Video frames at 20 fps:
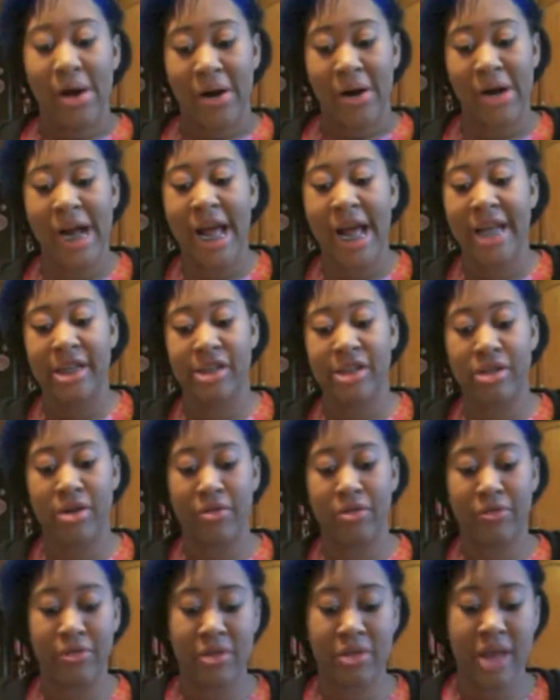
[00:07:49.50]
Okay,
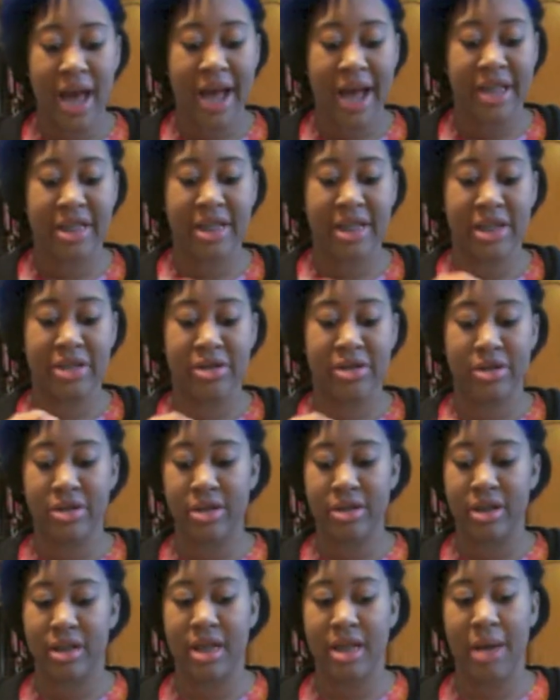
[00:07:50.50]
so for the icing, you're
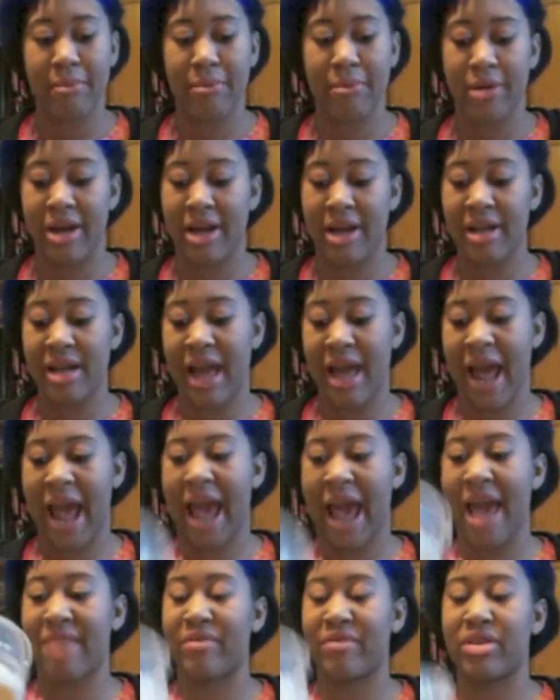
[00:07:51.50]
going to separate
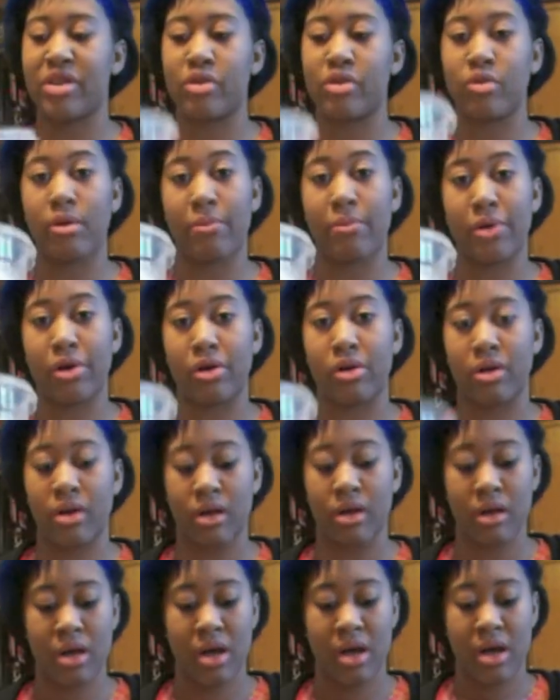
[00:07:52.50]
half into a
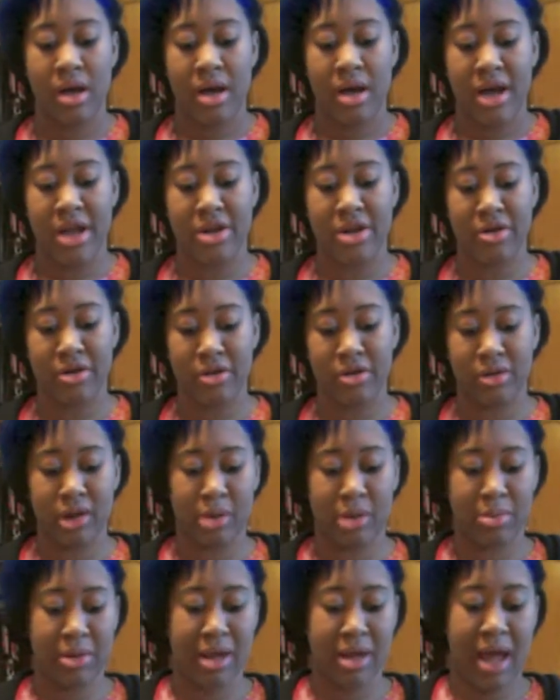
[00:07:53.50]
bowl, and you're going
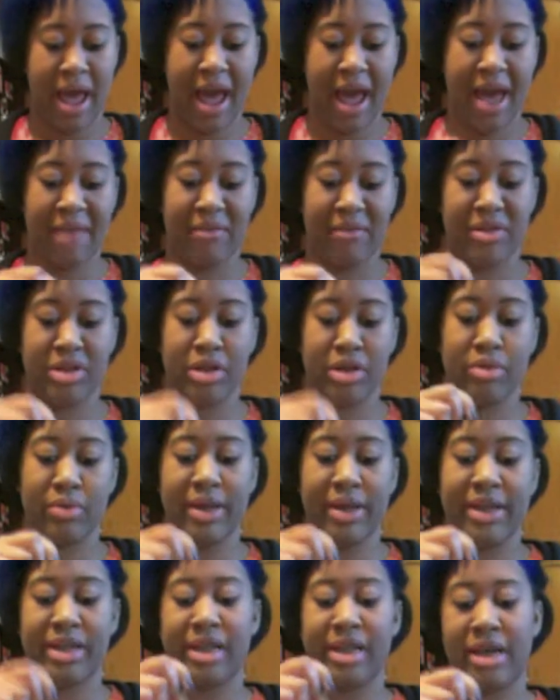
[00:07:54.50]
to put half into
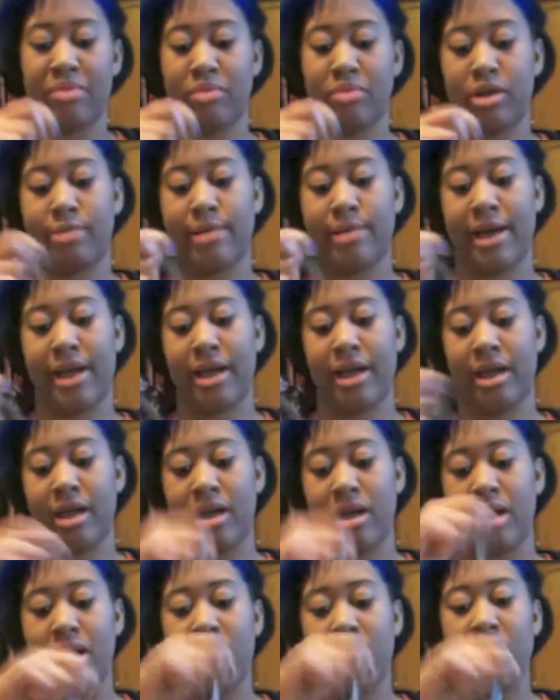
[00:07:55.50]
a sandwich bag.
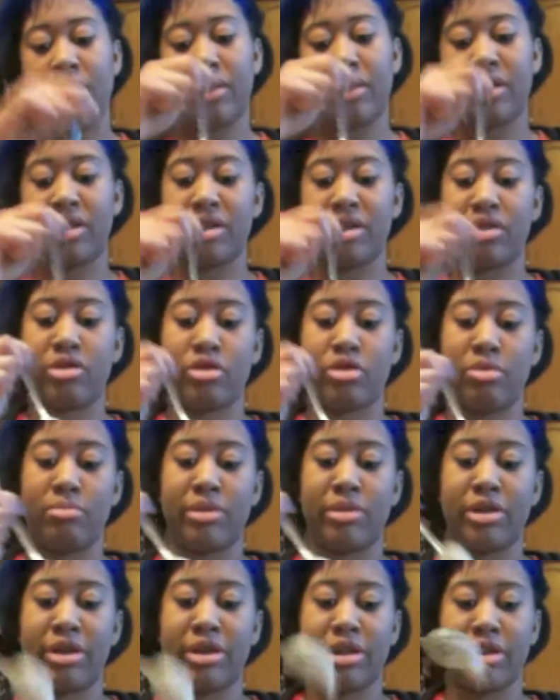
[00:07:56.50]
This is so
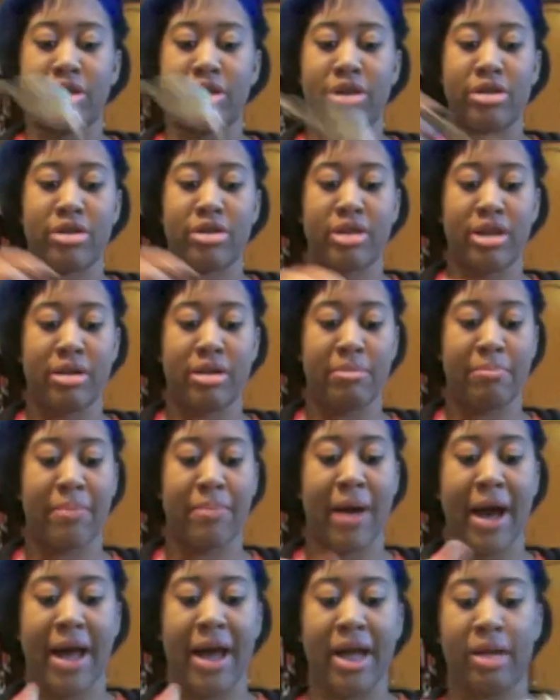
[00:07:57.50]
much easier than
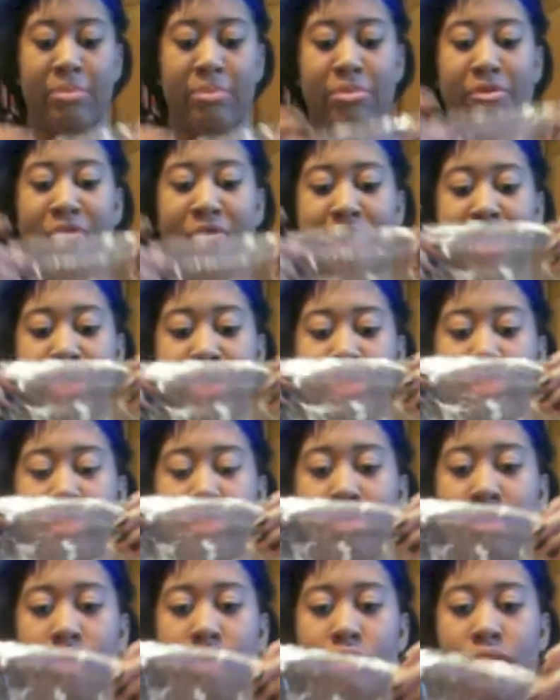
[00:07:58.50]
buying
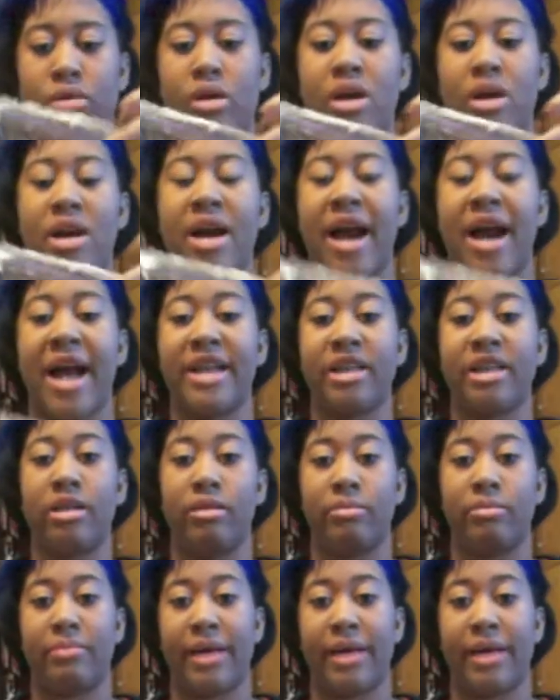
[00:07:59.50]
professional icing